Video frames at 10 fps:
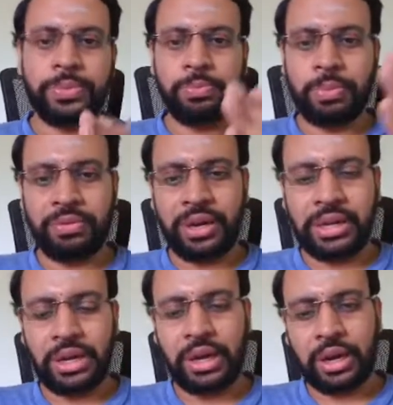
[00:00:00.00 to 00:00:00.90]
privet
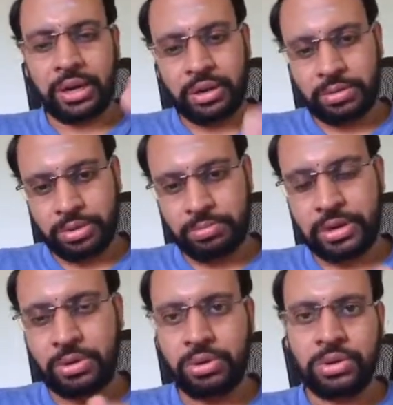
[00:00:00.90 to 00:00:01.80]
or the
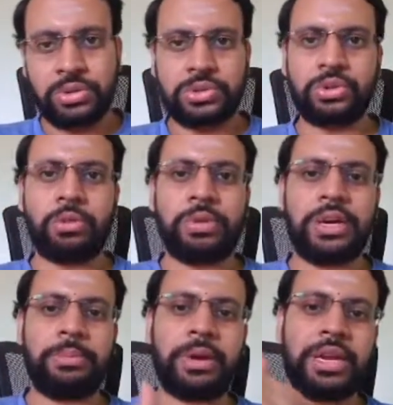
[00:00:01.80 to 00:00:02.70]
below Sobel,
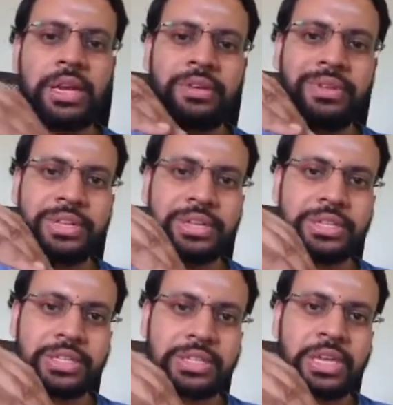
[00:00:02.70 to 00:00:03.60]
depending on whether
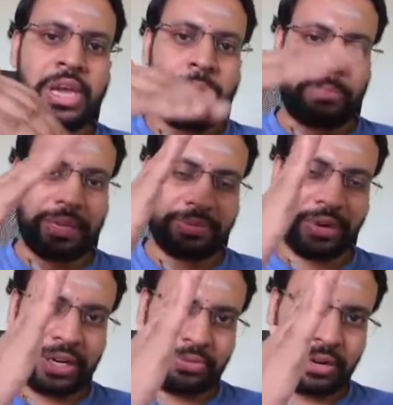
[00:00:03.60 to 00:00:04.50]
this is
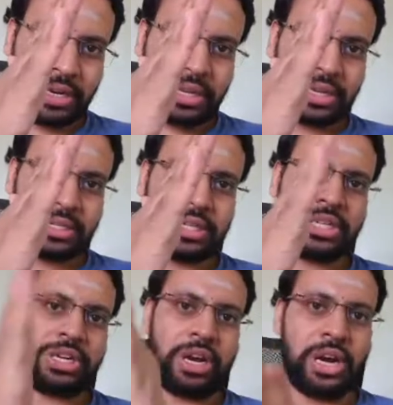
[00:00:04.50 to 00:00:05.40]
+45 degrees
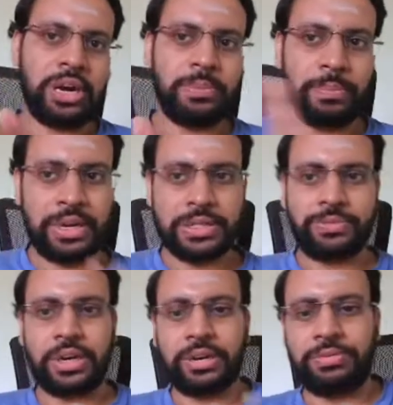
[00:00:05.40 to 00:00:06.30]
edge or
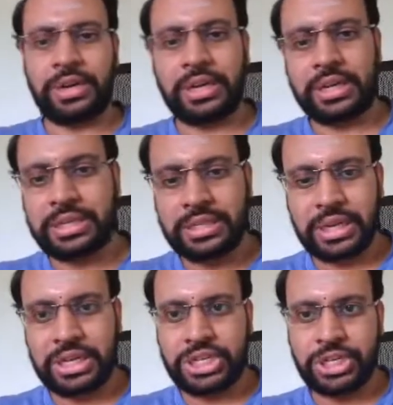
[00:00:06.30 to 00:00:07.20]
-45 degrees
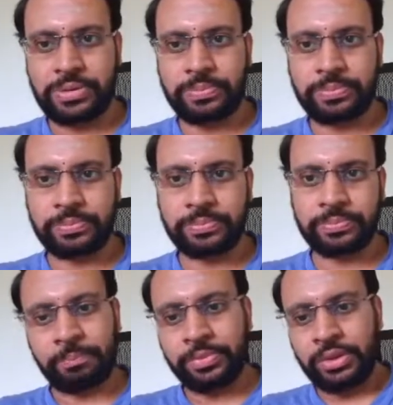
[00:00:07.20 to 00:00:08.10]
edge.
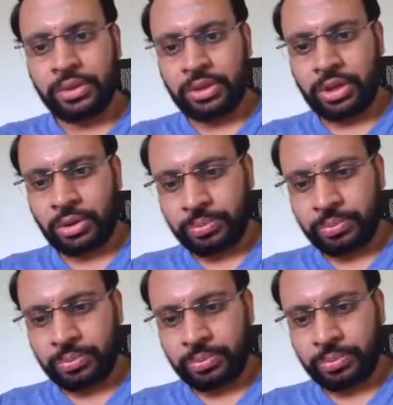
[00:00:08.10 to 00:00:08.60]
Now